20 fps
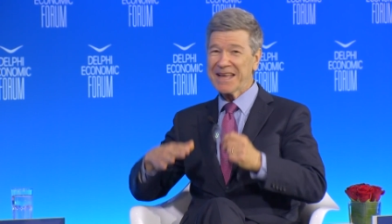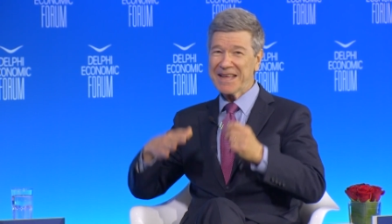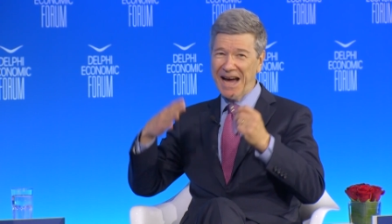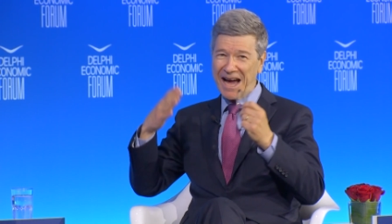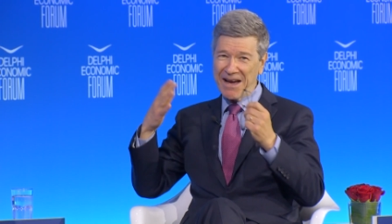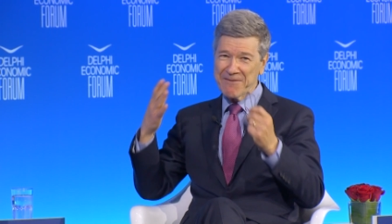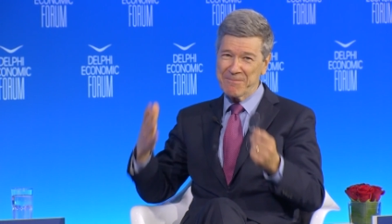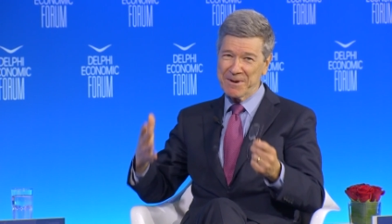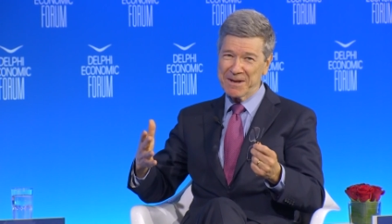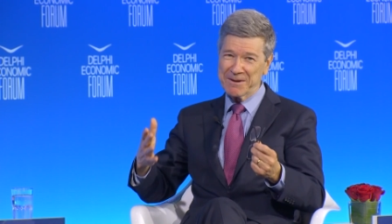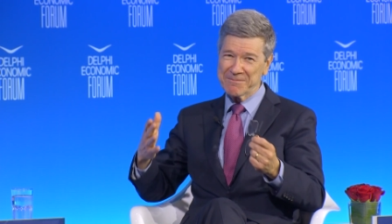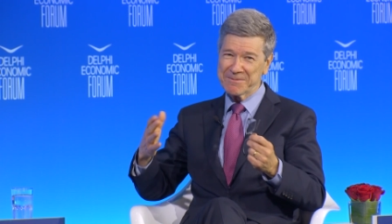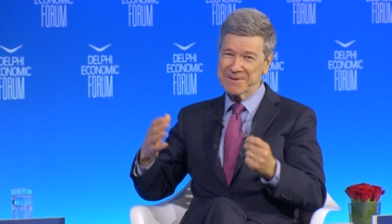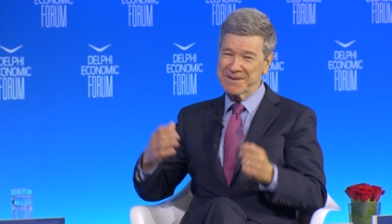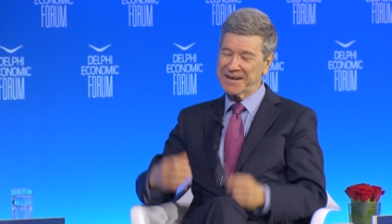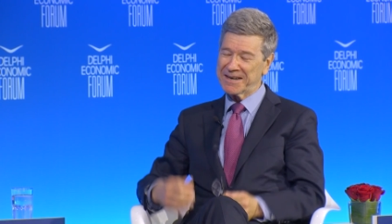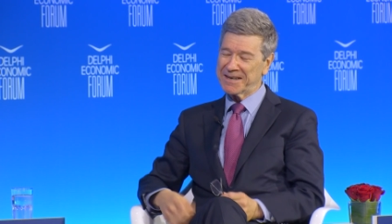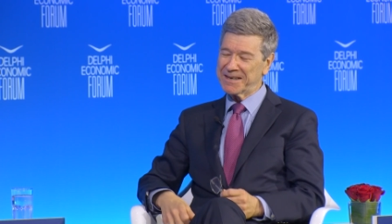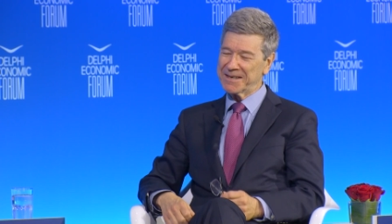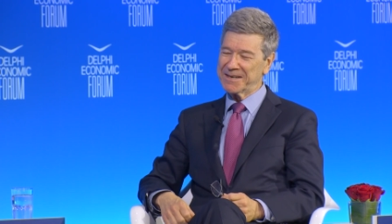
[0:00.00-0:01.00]
I've been,
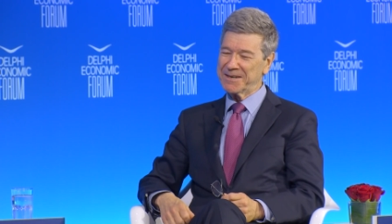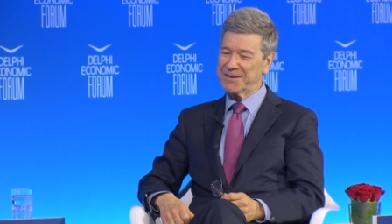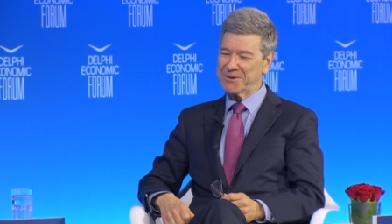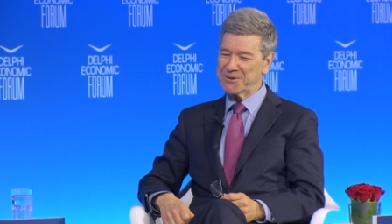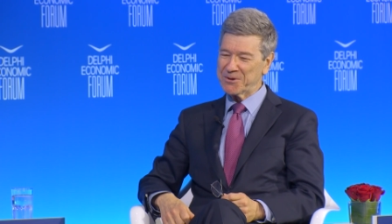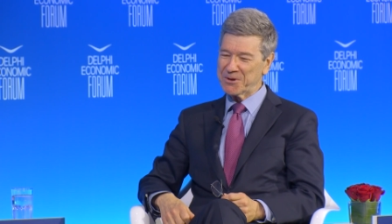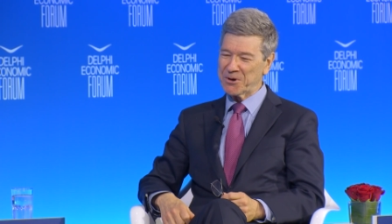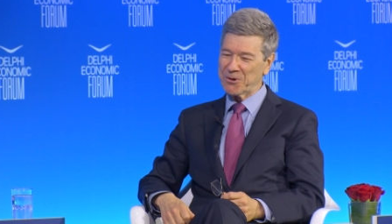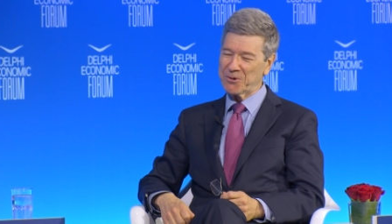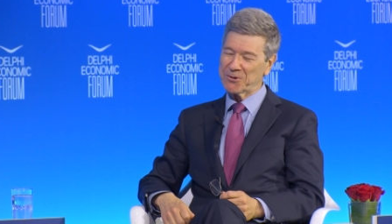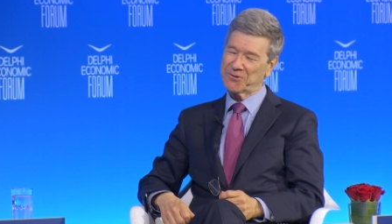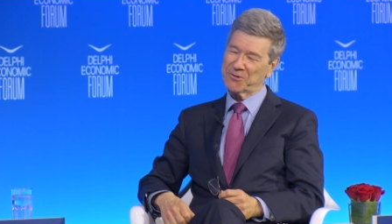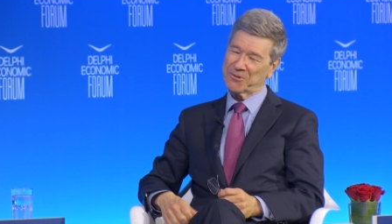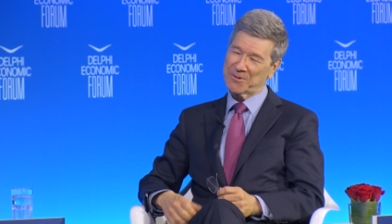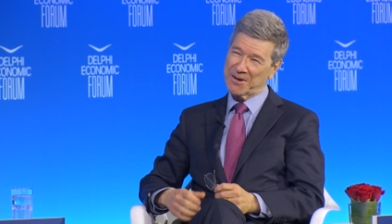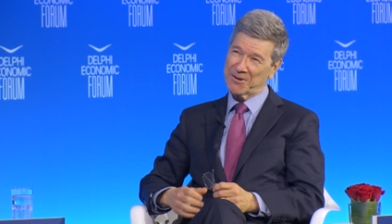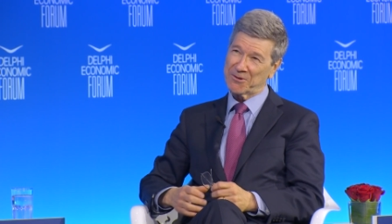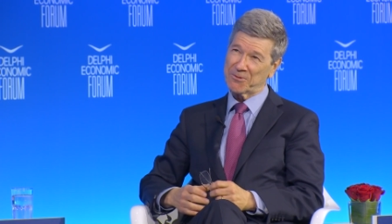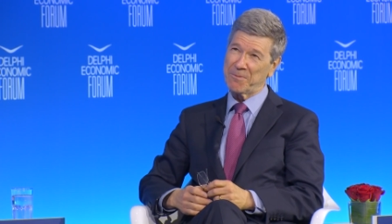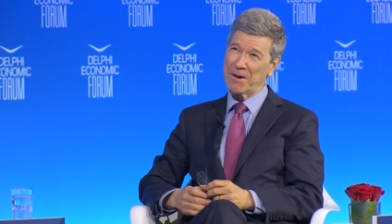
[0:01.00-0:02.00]
uh, you know, it's,
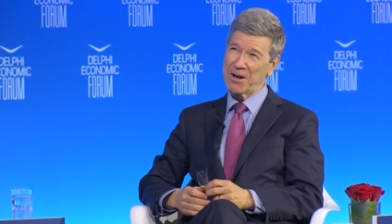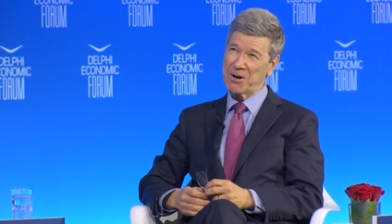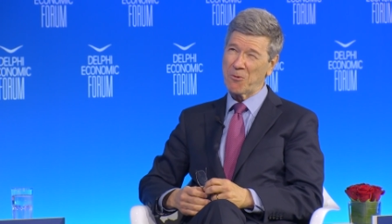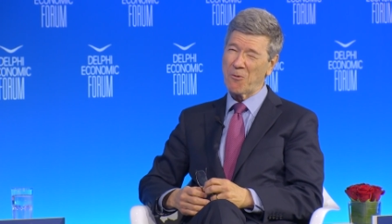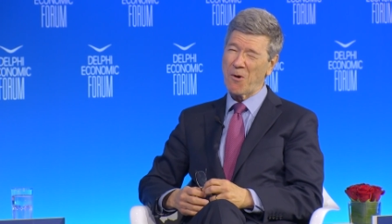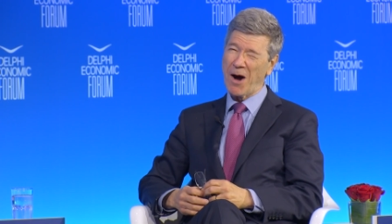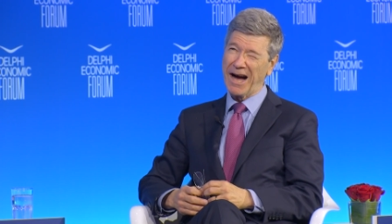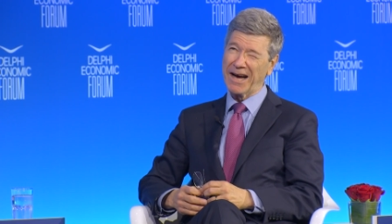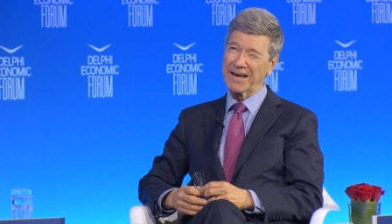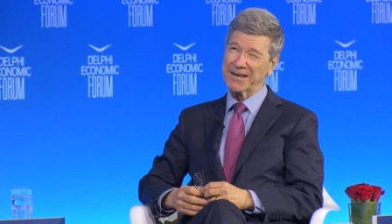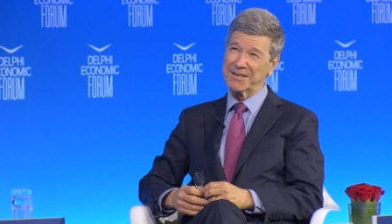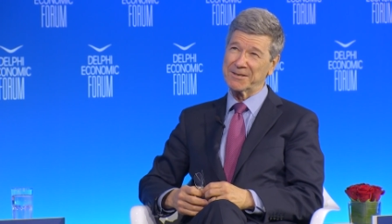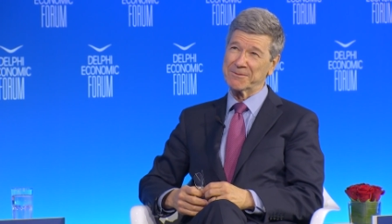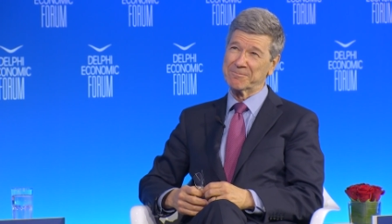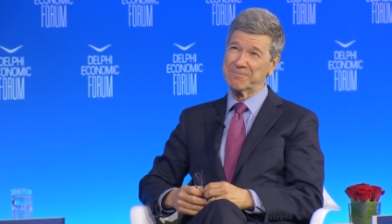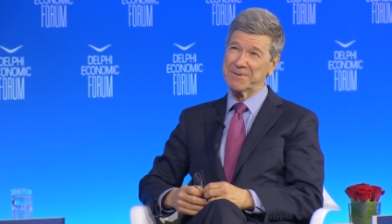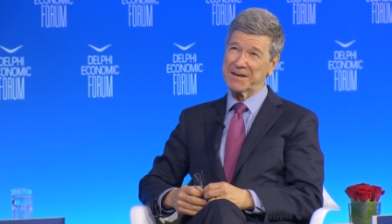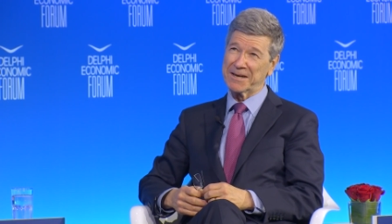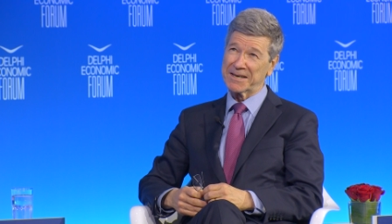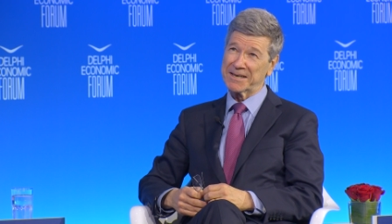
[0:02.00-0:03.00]
it's been a while.
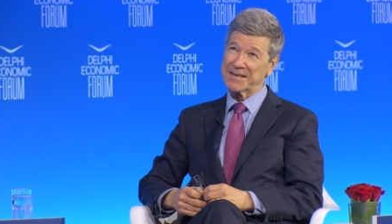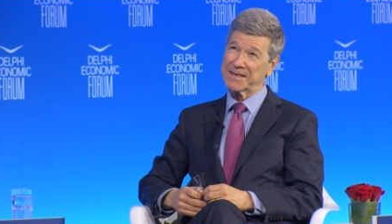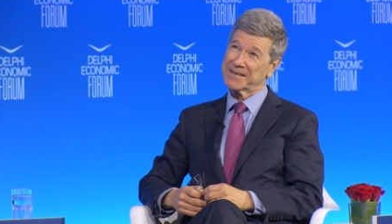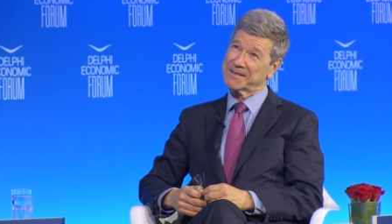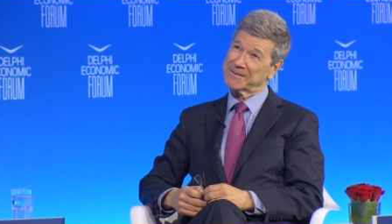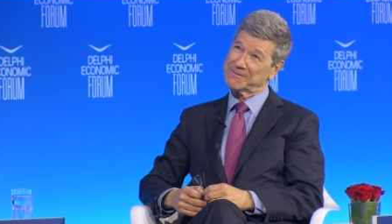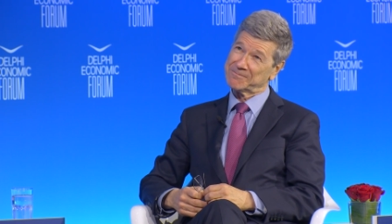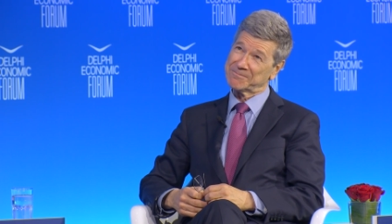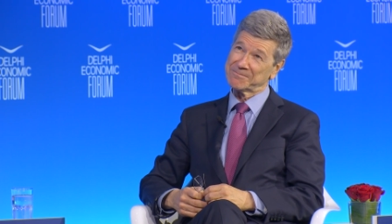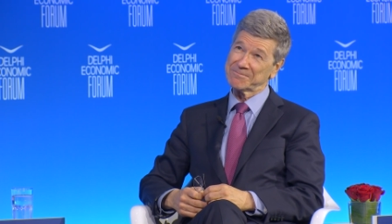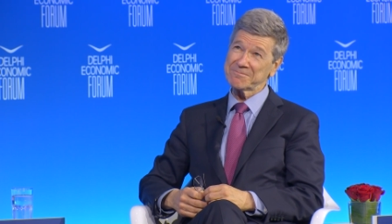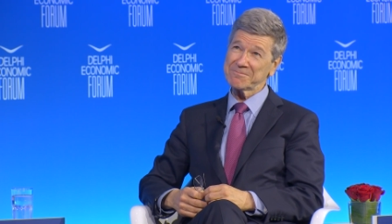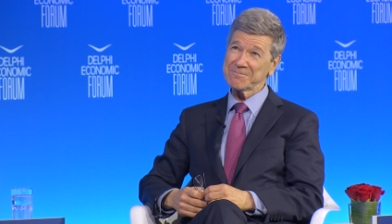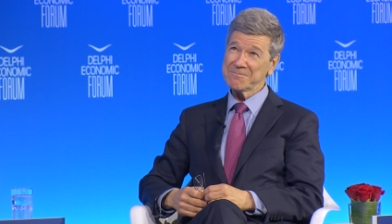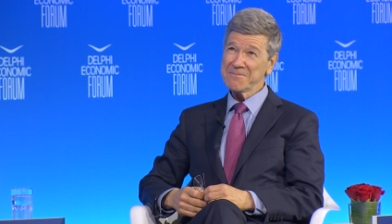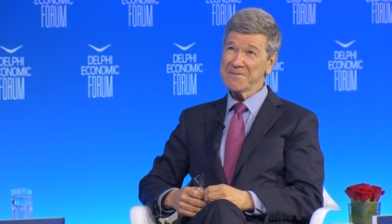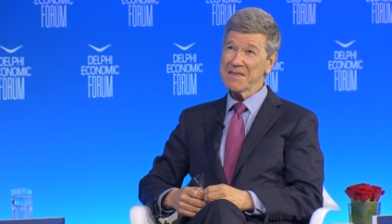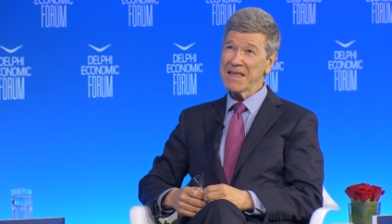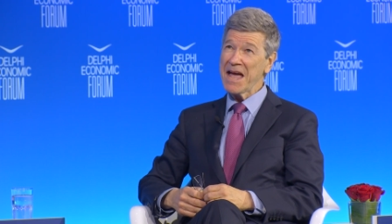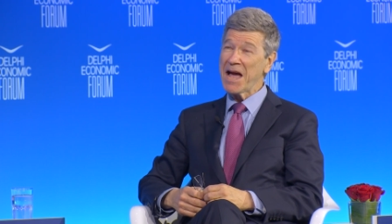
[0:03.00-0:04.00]
Uh,
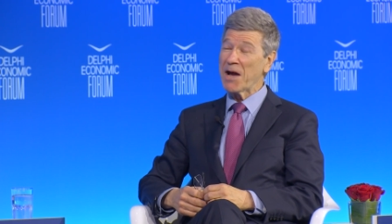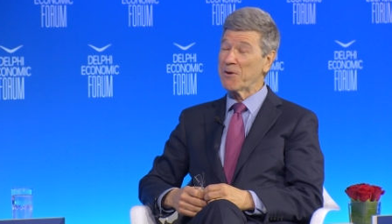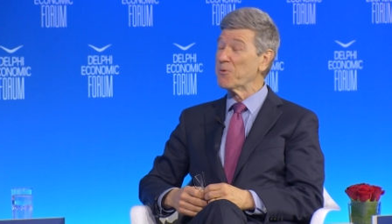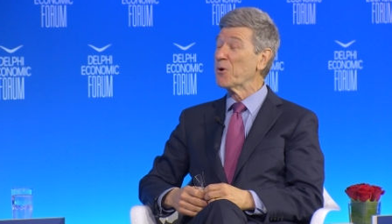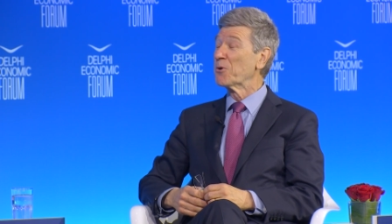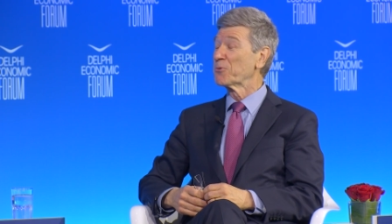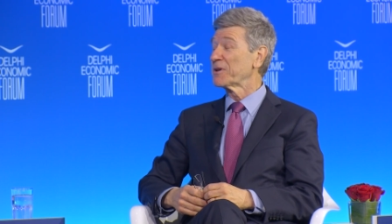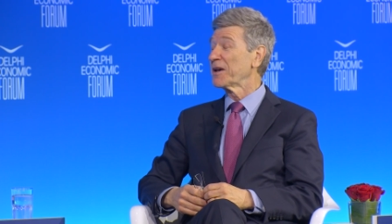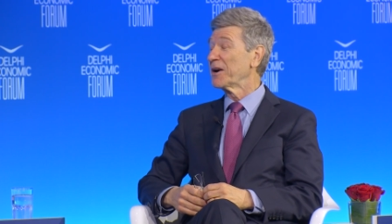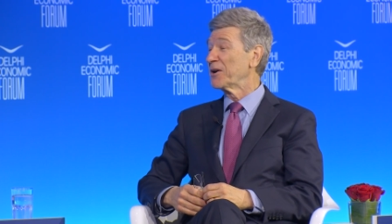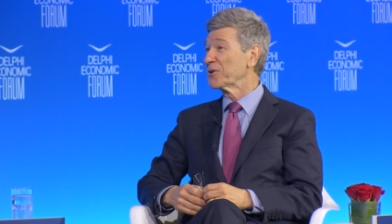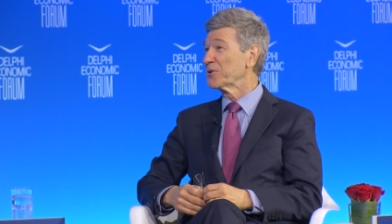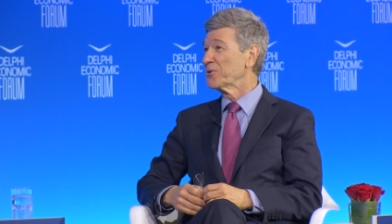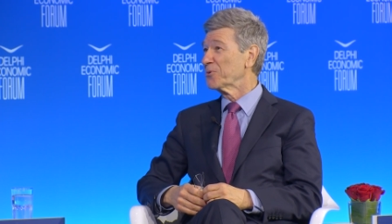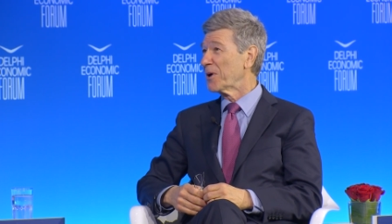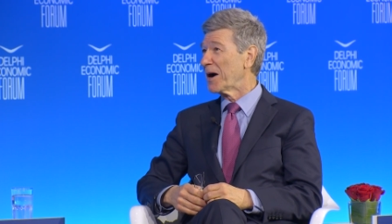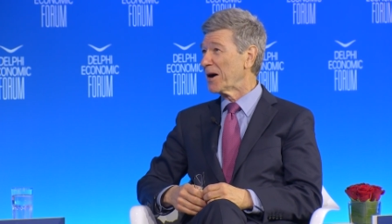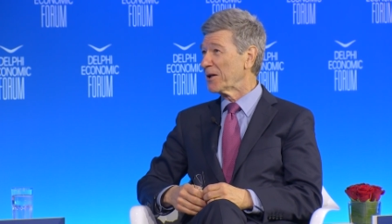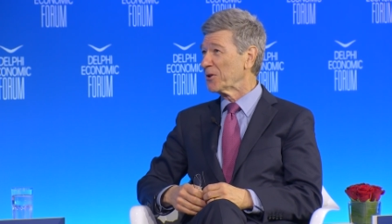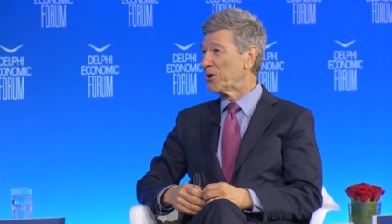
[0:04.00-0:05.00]
I won't tell you
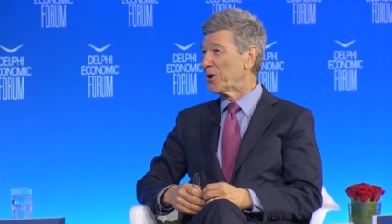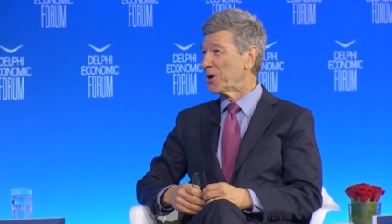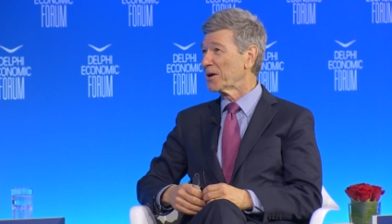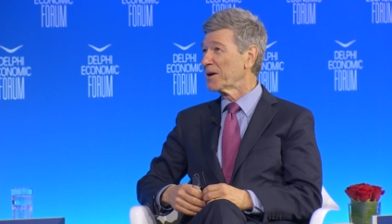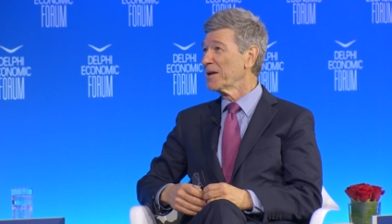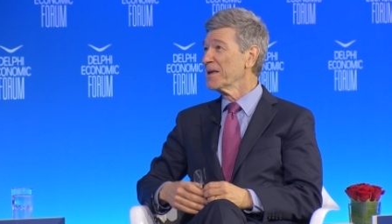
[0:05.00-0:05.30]
how long.